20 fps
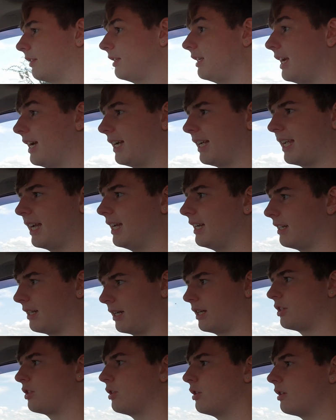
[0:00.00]
Yet again,
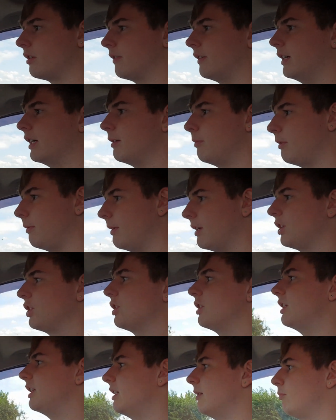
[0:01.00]
as you would have heard me
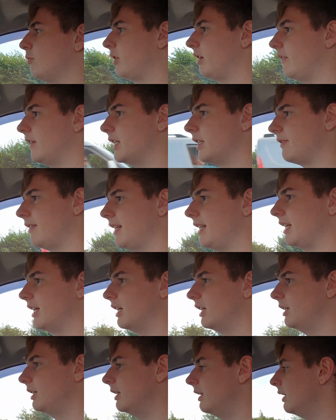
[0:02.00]
mention in the previous
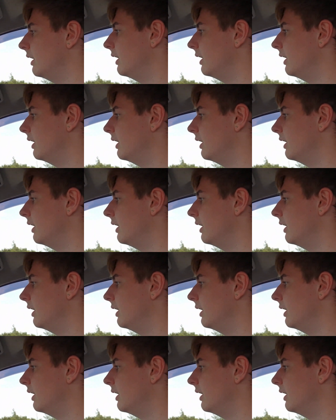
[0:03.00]
video,